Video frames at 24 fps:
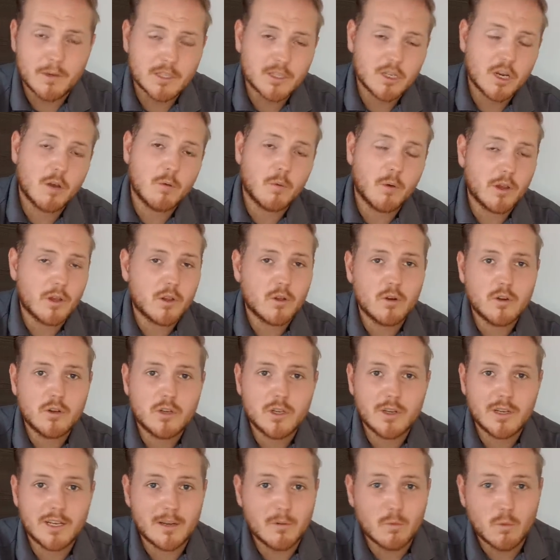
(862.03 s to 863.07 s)
He showed what he could
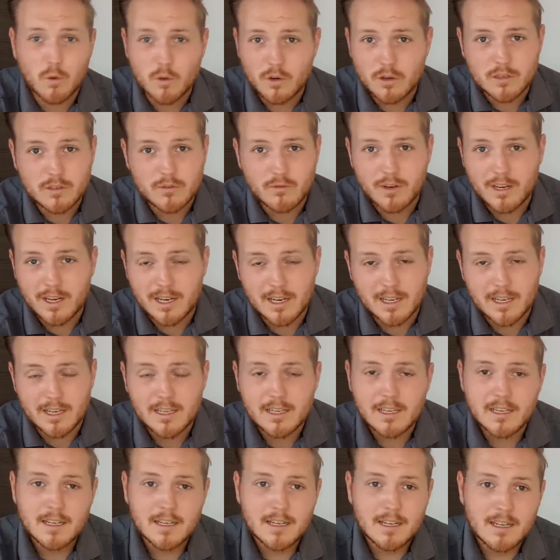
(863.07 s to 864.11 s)
do. He once really,
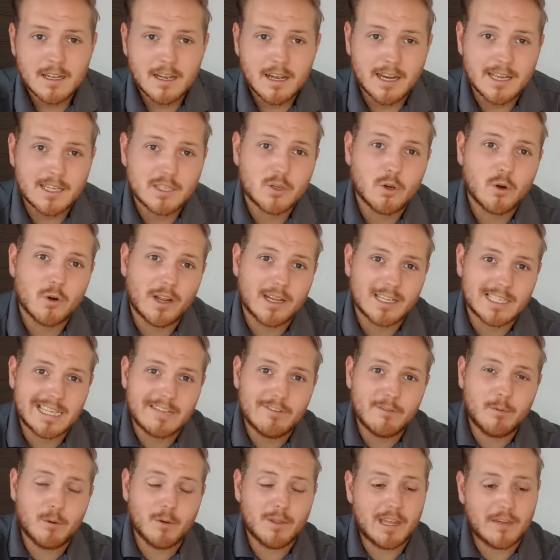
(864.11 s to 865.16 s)
and he scored against
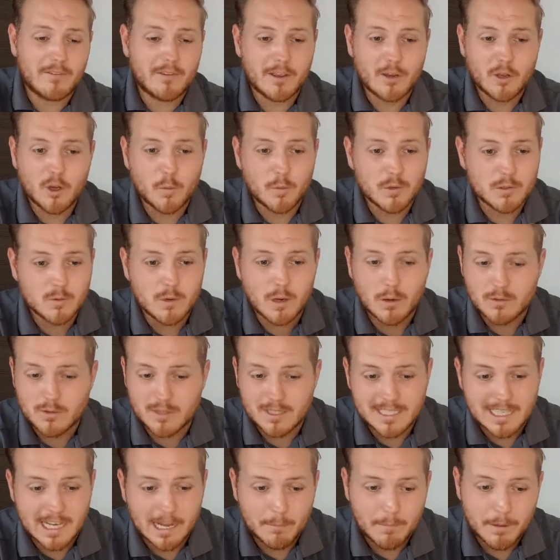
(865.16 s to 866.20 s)
Liverpool in the FA Cup as well, which is
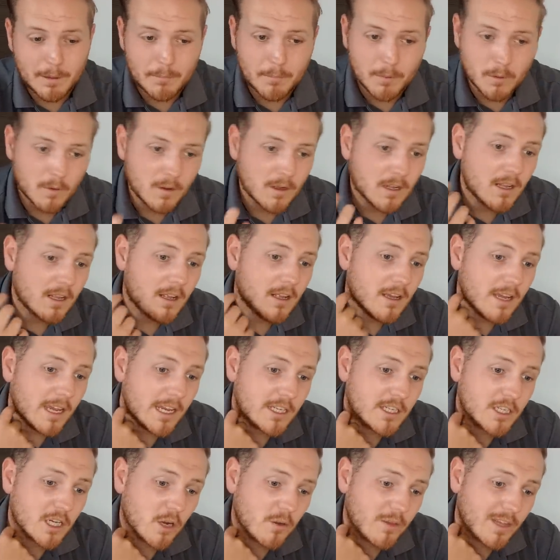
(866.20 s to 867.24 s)
tapping. But he
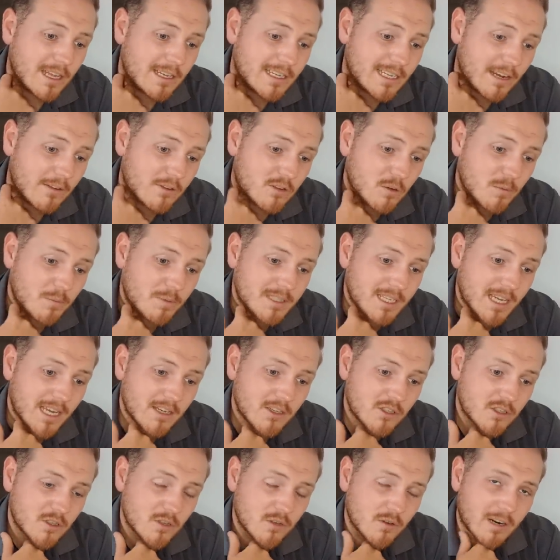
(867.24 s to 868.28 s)
showed he did have some
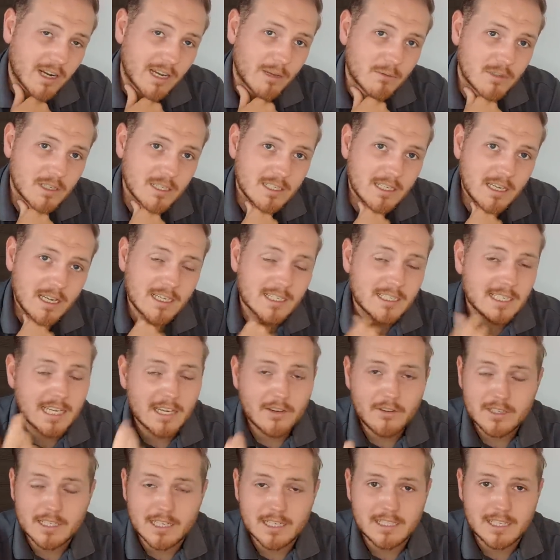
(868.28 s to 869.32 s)
potential and he was a
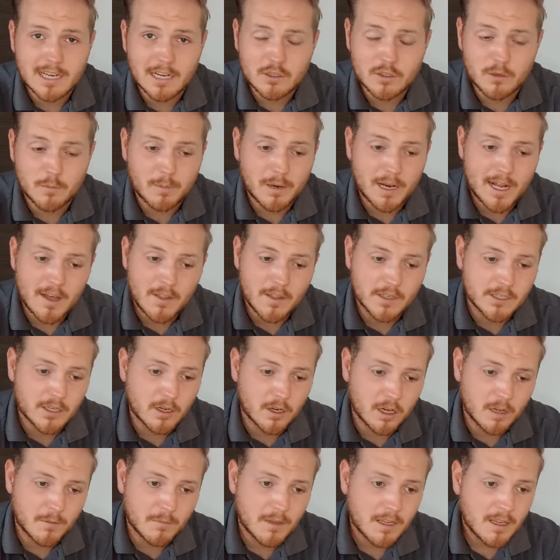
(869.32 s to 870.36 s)
serious international player at the
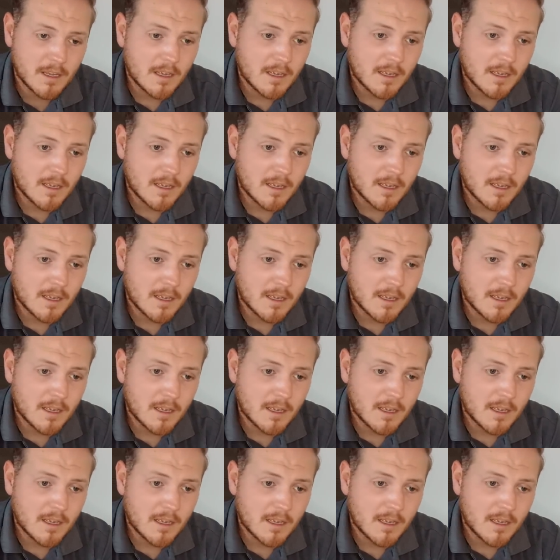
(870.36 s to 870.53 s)
time.